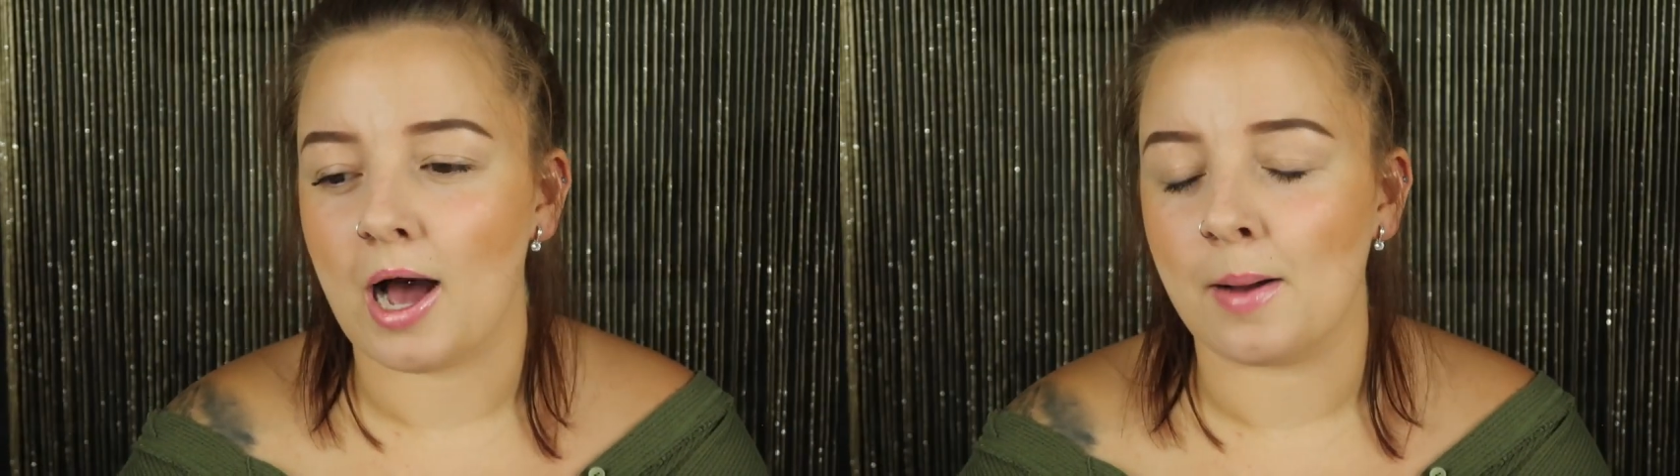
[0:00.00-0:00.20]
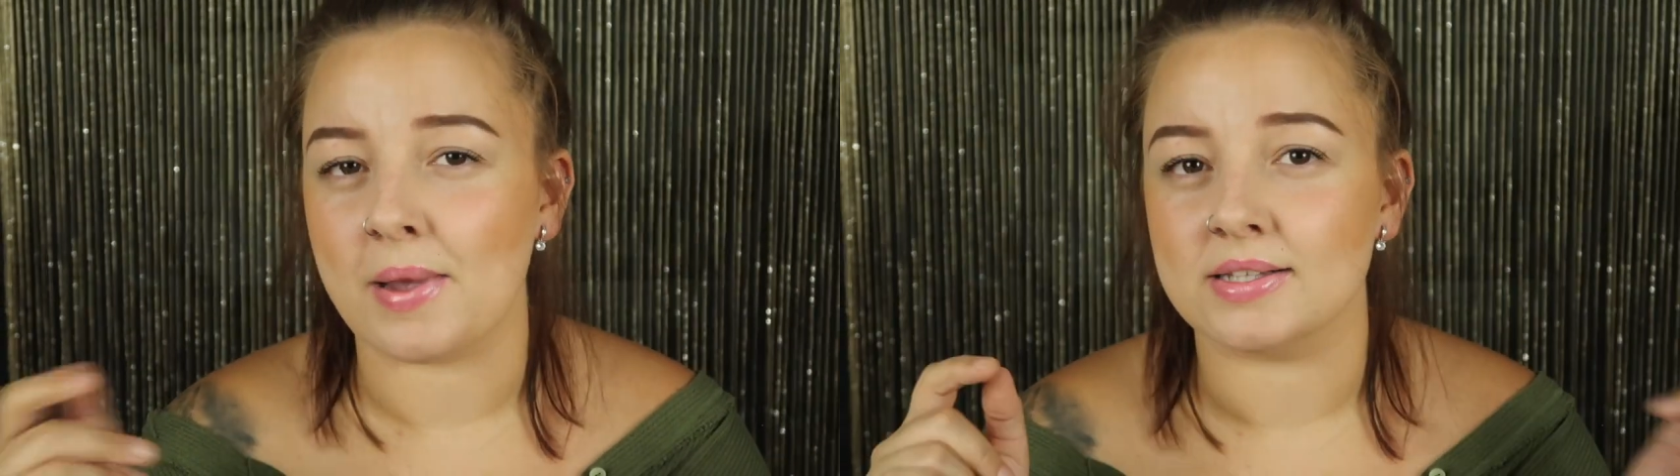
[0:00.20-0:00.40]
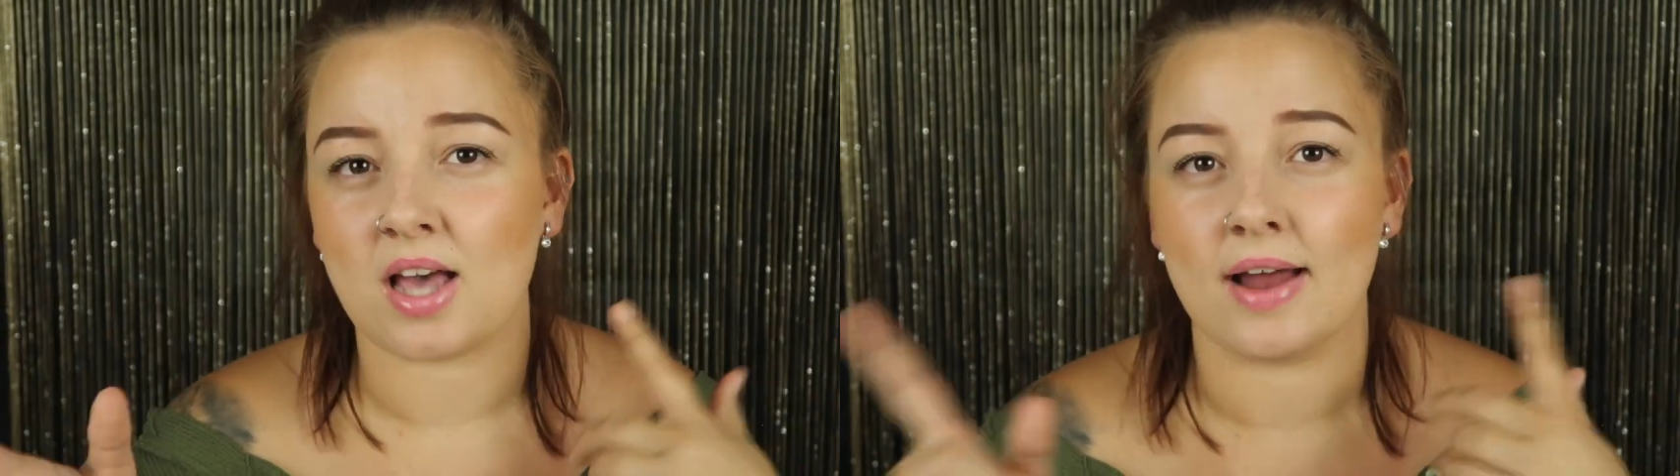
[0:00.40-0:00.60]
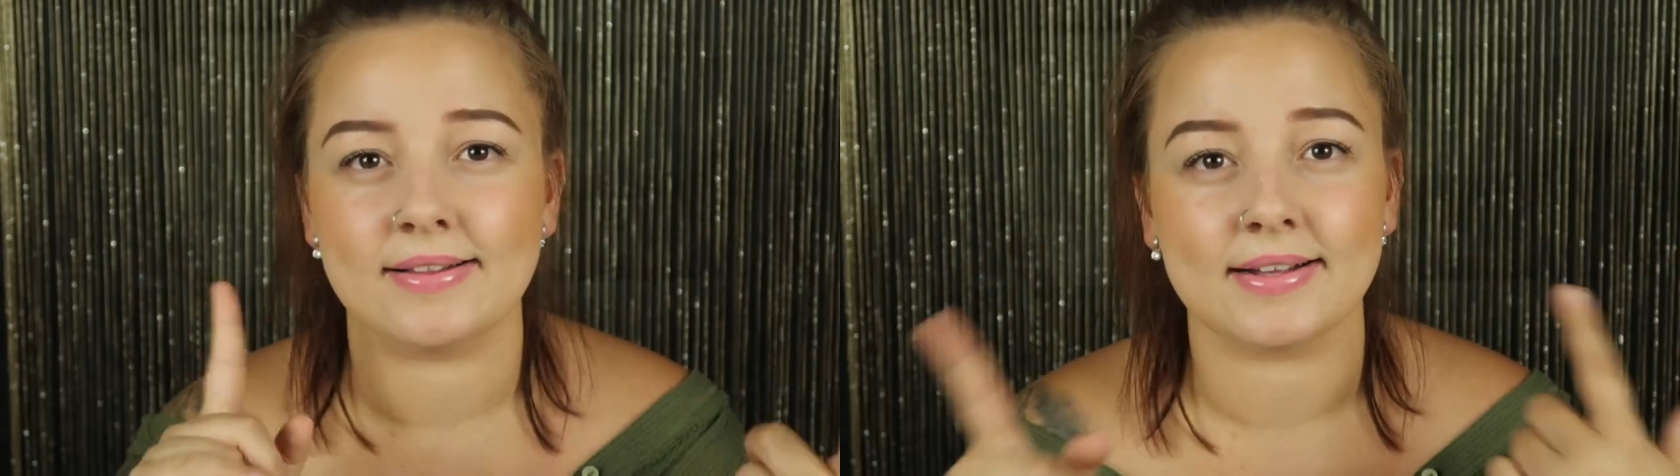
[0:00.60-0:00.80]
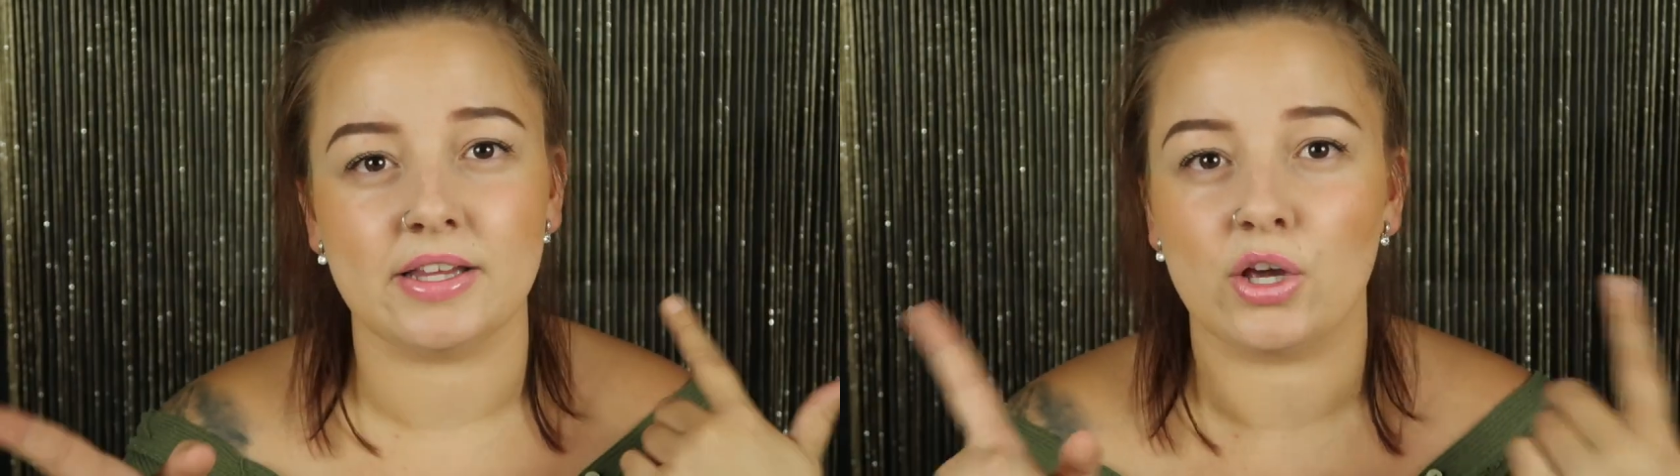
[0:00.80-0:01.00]
It's kind of
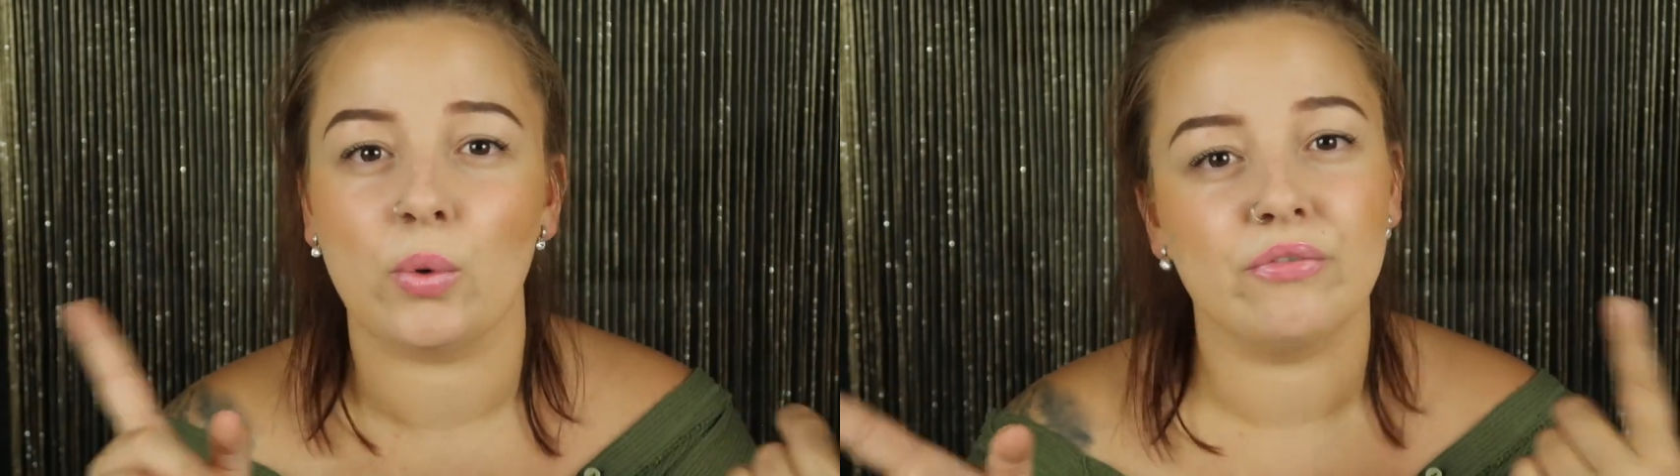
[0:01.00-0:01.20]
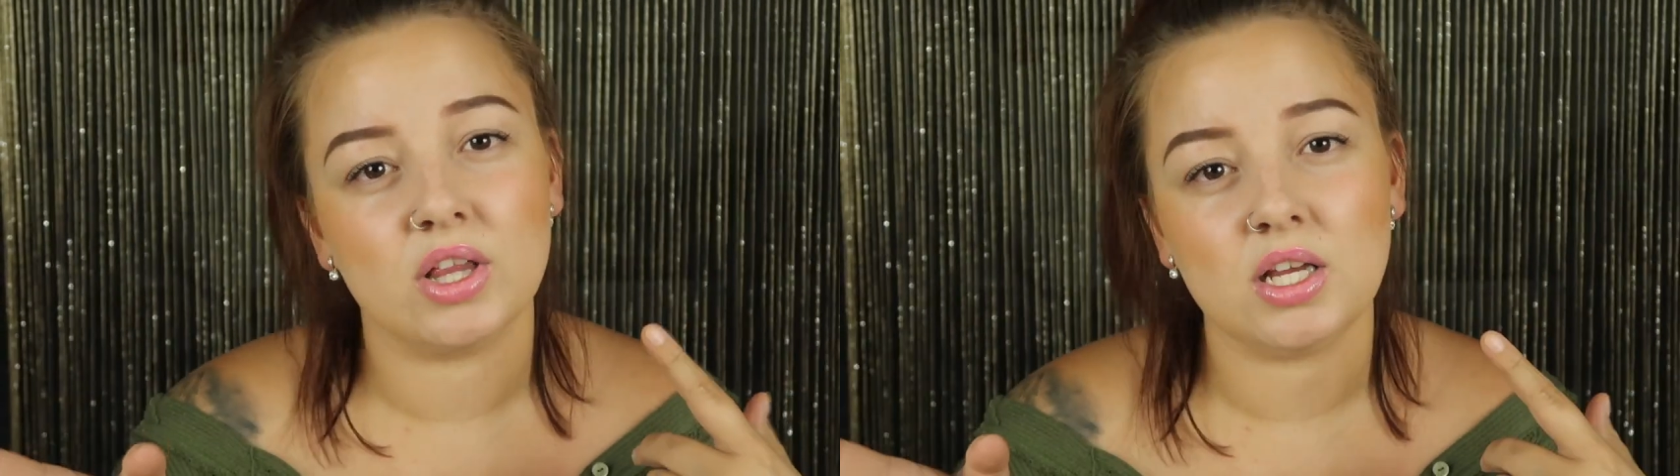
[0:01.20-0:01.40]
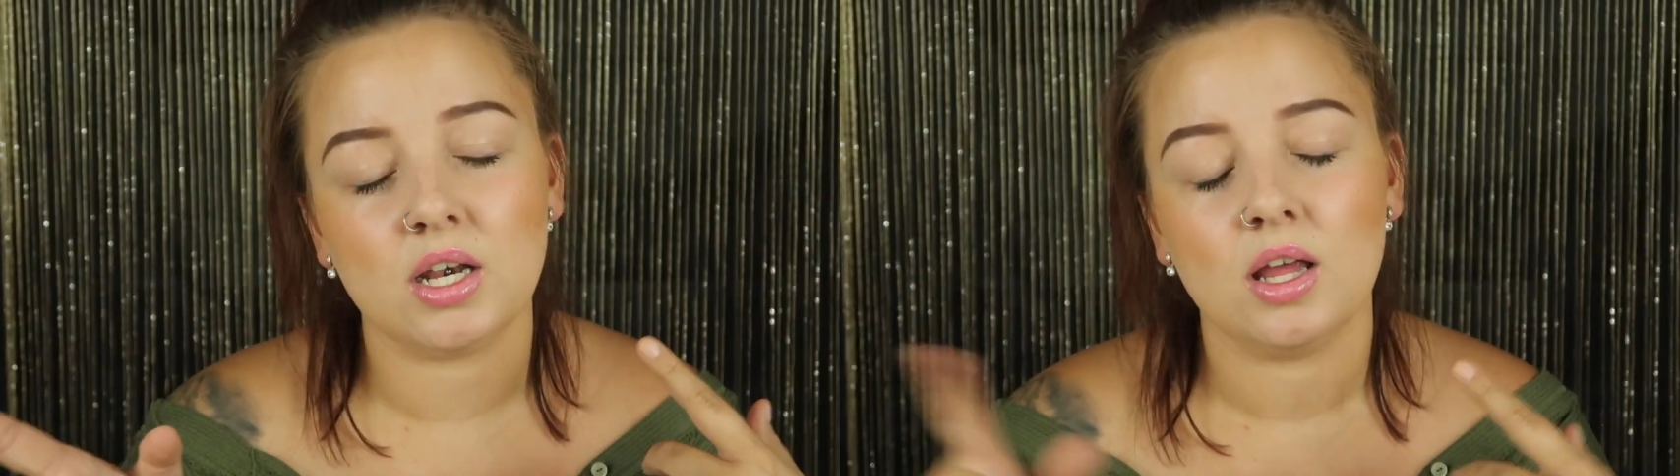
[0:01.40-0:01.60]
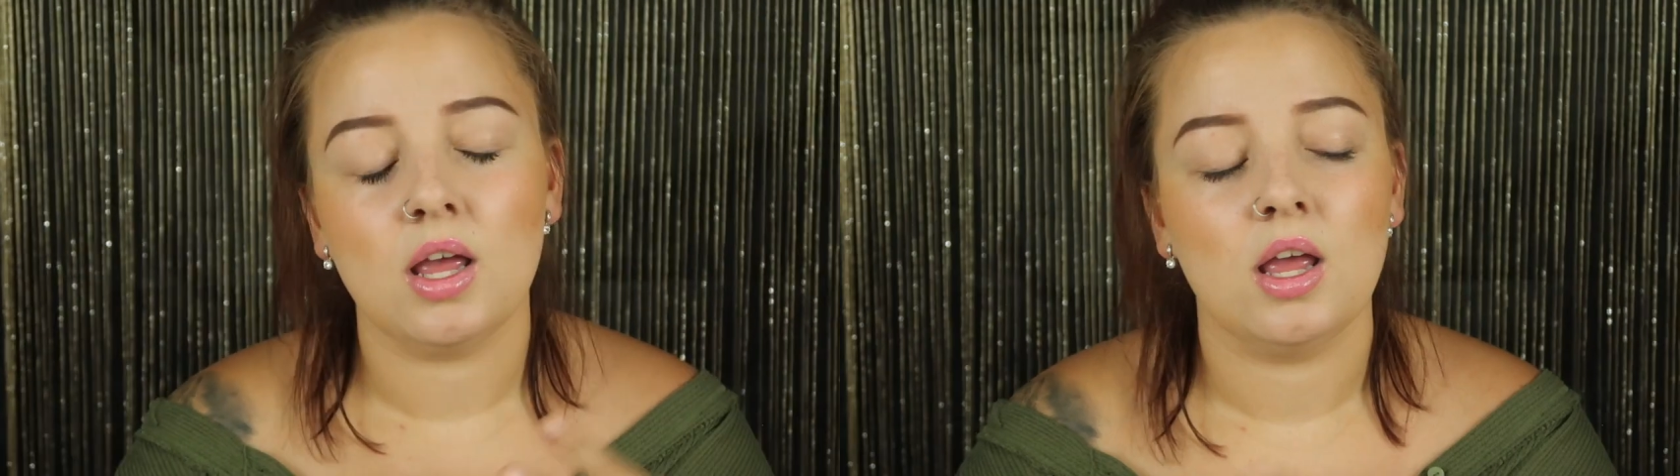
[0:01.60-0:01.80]
like the equivalent.